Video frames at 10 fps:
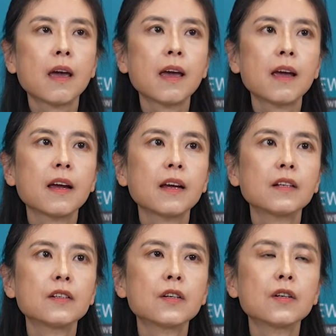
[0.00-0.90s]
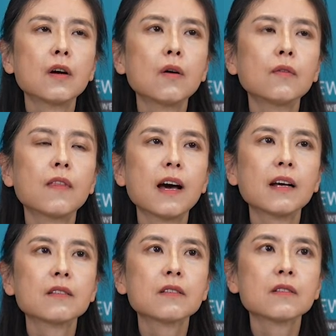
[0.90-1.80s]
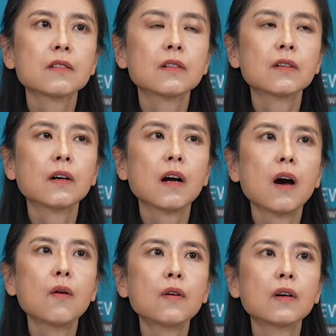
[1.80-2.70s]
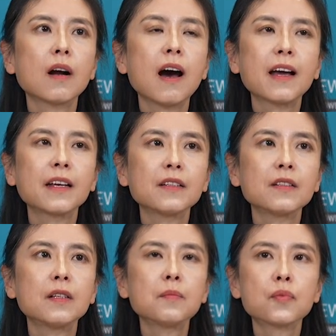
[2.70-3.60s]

And you know that our R&D